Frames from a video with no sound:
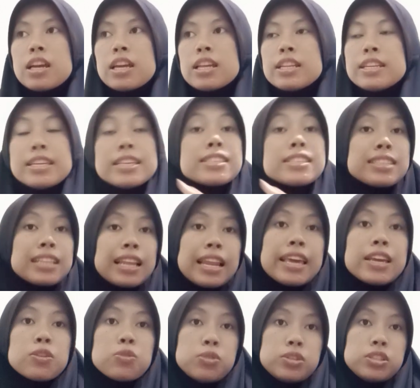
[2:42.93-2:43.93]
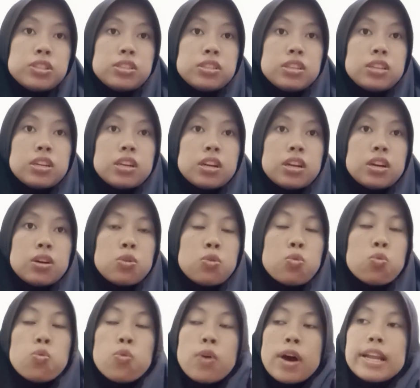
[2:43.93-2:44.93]
this language,
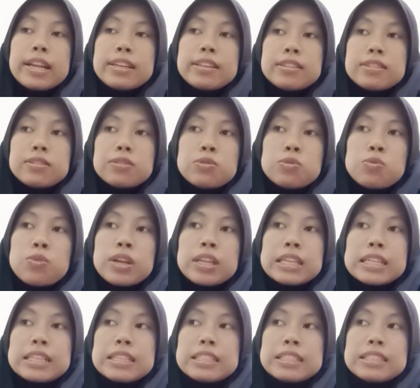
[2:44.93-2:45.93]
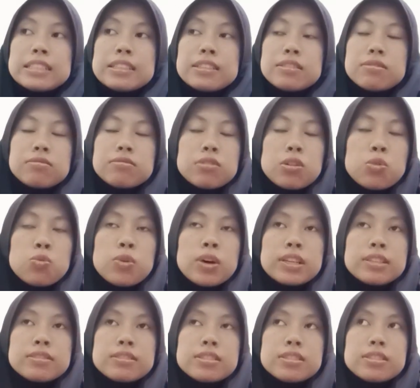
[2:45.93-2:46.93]
what what
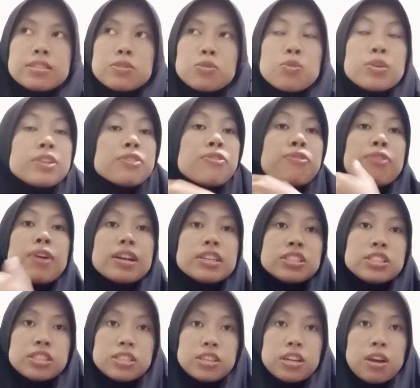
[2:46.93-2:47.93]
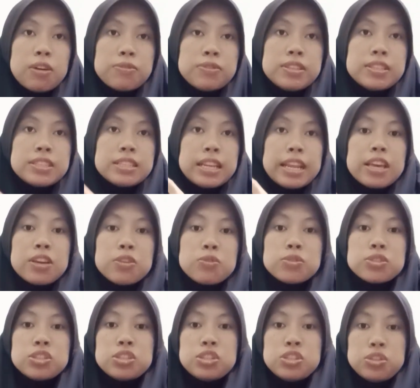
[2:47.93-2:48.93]
what the function of this
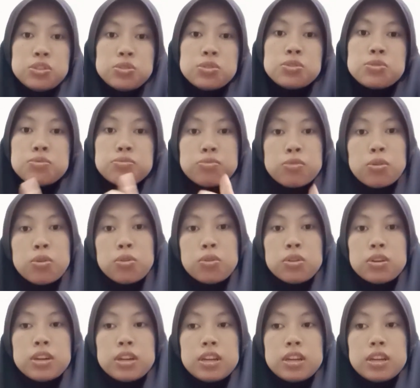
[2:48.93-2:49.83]
language used for.